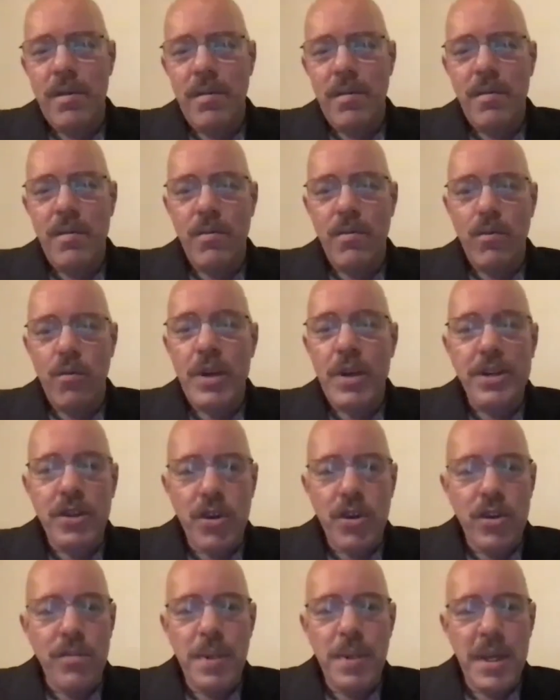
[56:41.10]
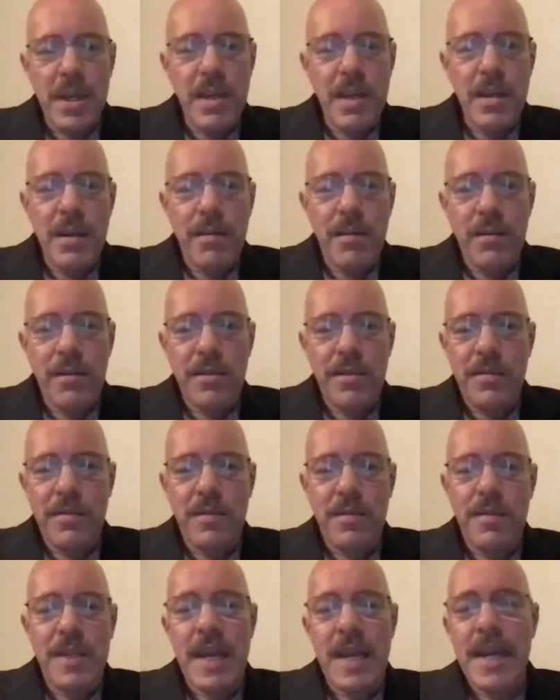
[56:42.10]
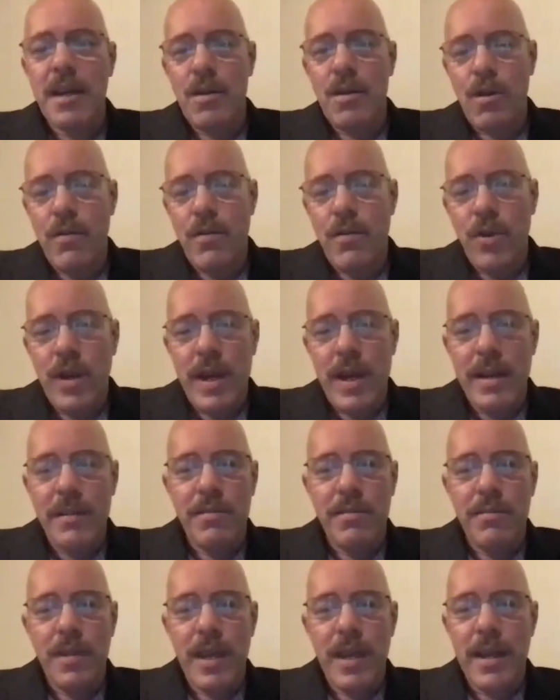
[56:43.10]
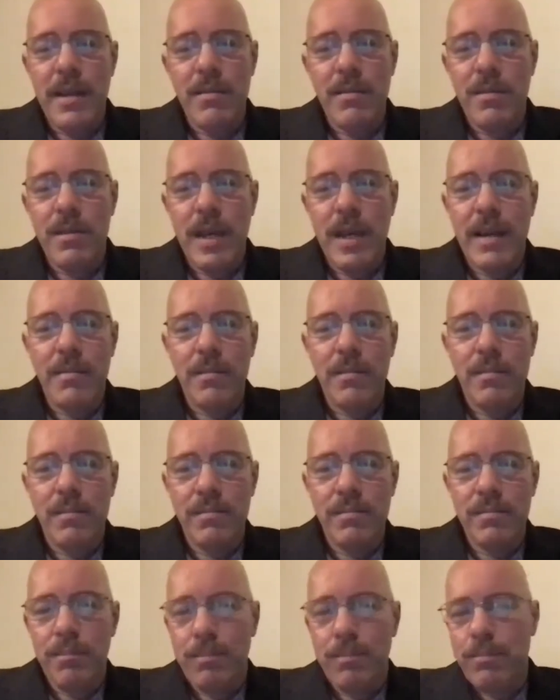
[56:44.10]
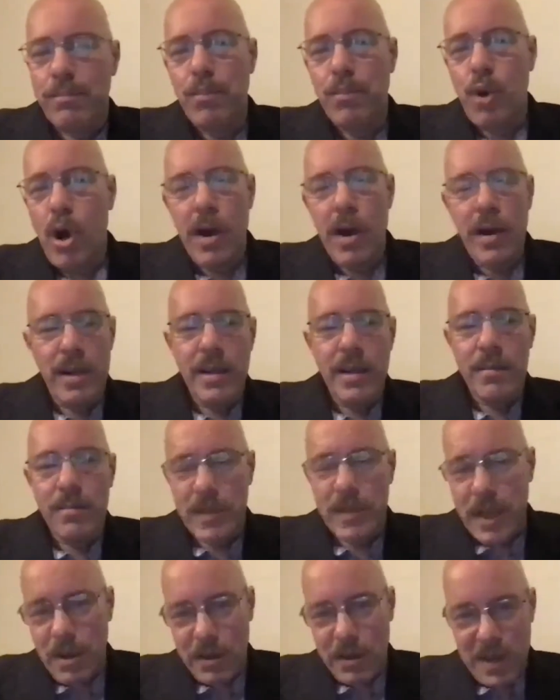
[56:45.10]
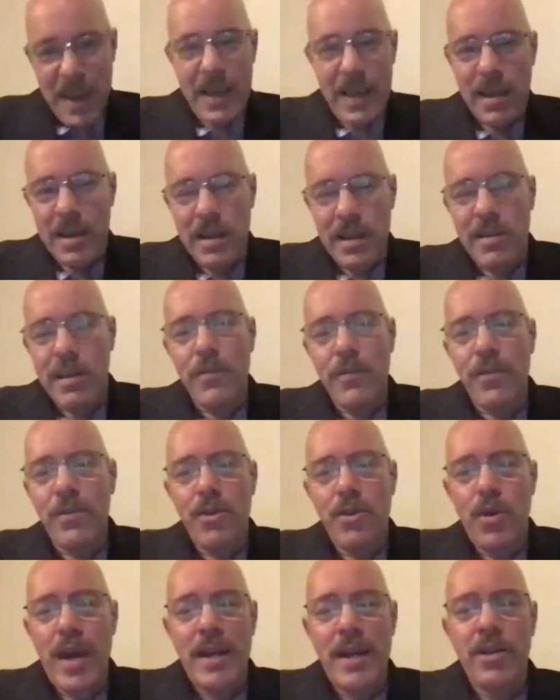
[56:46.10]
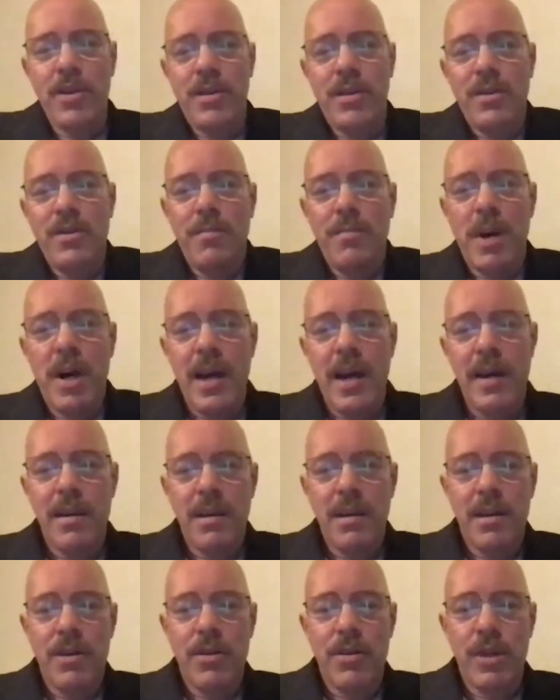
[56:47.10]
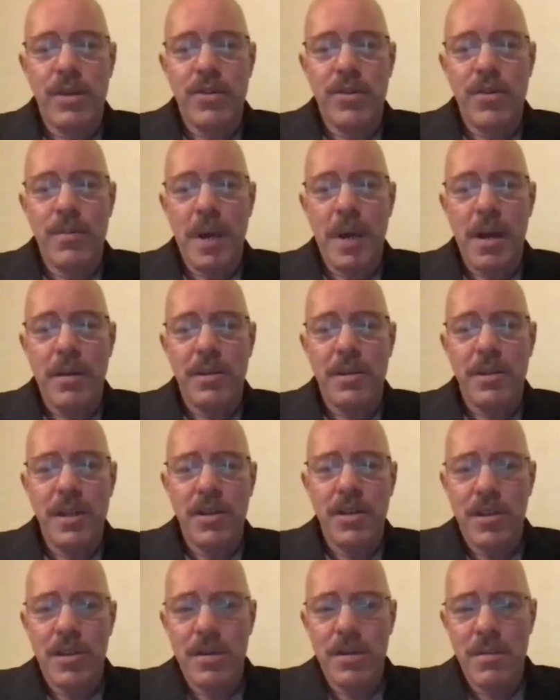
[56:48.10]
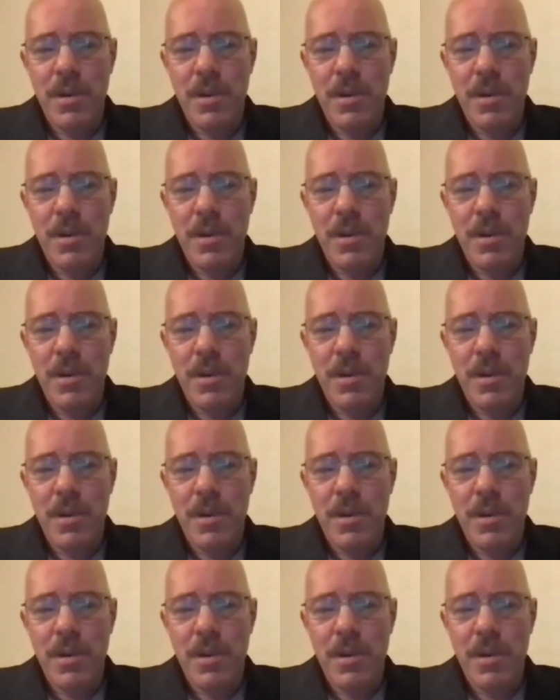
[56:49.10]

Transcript: which could be taken over and brought in, taken in different directions by a trickster politician,